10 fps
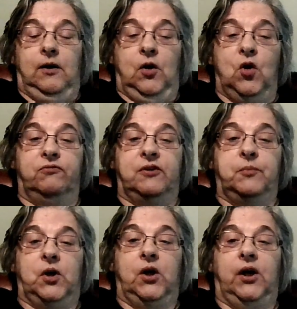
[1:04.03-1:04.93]
home
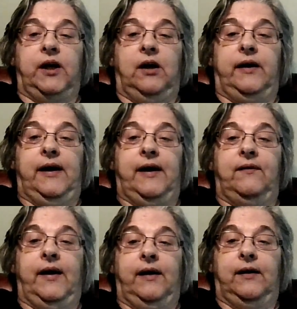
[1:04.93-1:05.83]
from work
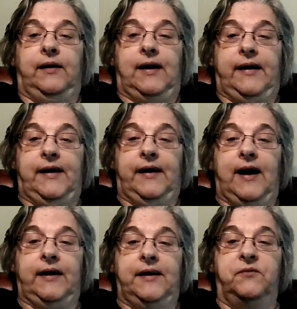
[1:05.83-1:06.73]
and I hit
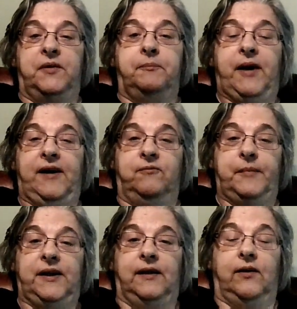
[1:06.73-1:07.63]
uneven
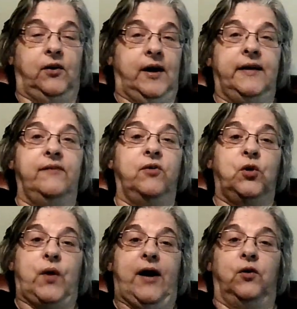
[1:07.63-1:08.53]
pavement or uneven
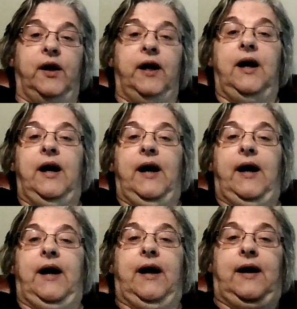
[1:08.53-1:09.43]
ground,
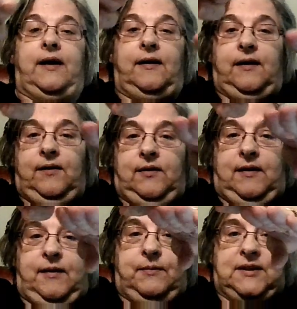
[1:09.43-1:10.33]
and
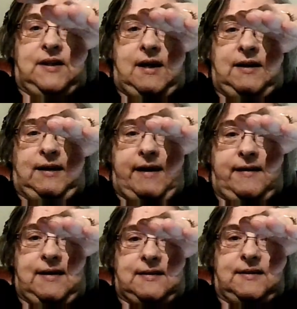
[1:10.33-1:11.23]
it was kind of
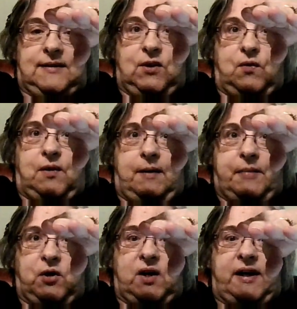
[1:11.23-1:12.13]
like this, so
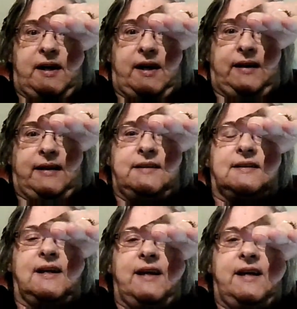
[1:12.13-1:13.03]
about at
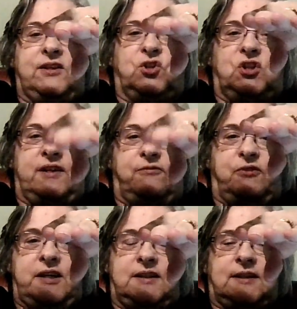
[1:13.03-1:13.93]
least an inch
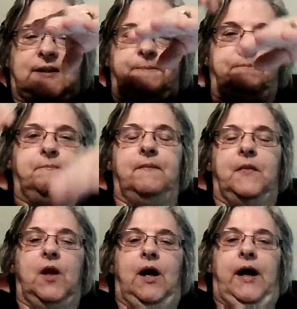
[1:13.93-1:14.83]
difference.
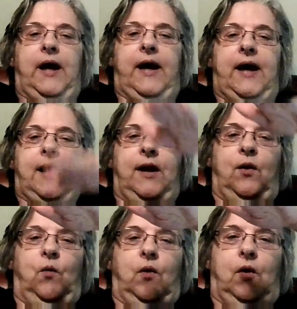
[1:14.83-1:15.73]

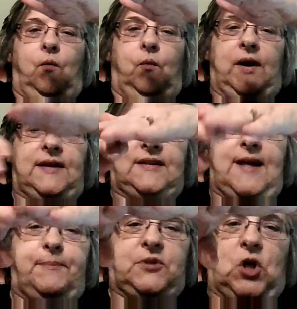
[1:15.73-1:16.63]
And when I
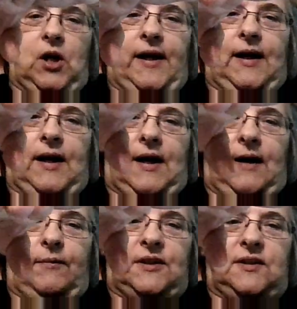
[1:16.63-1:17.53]
stepped on it,
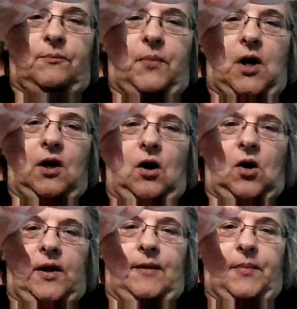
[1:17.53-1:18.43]
I was part on the